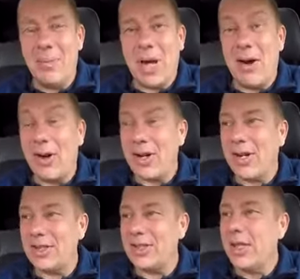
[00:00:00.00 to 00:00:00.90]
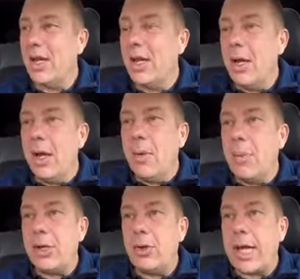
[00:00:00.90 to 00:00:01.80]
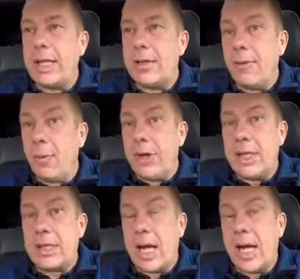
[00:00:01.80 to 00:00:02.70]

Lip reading: power cost. But you get, with this